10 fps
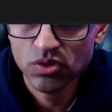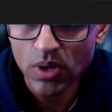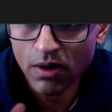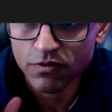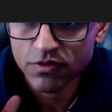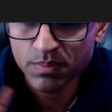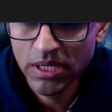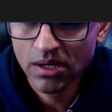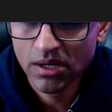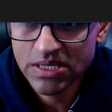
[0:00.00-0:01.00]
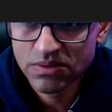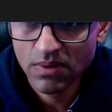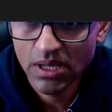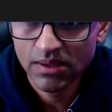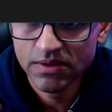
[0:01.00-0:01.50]
You have a speaker as
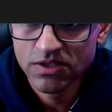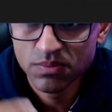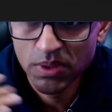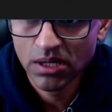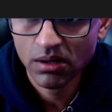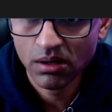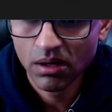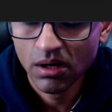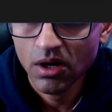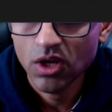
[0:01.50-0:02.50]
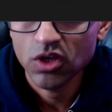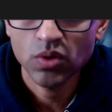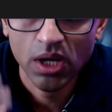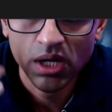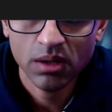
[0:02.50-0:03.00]
well. In the speaker, you
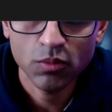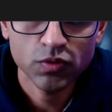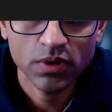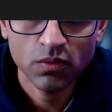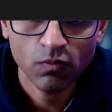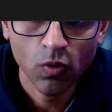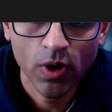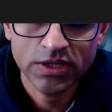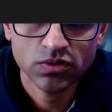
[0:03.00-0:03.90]
can remove the voice.